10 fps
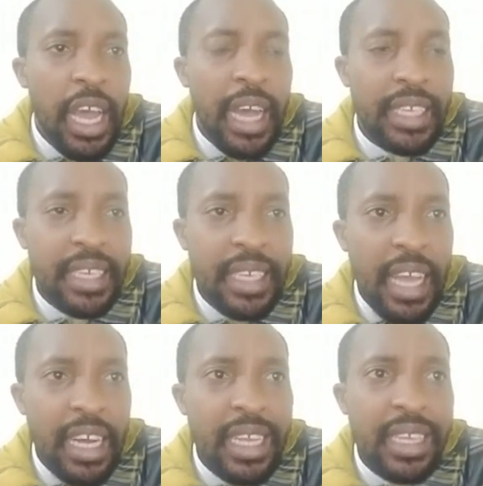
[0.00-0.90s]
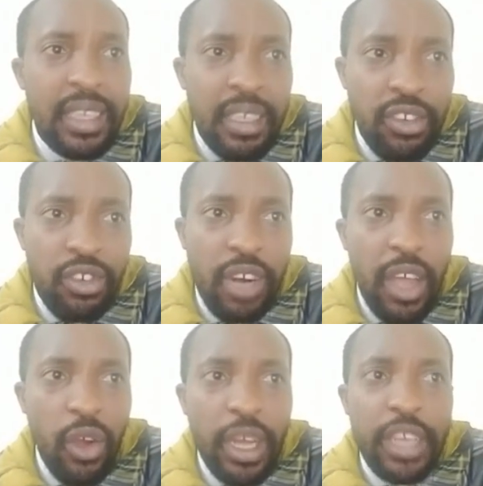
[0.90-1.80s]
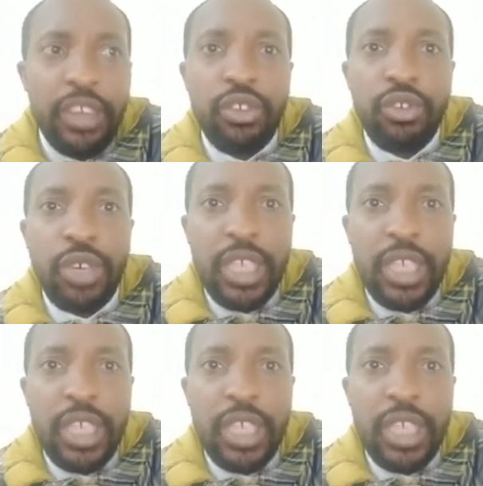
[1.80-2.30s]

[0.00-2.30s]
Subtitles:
has said that this trial is to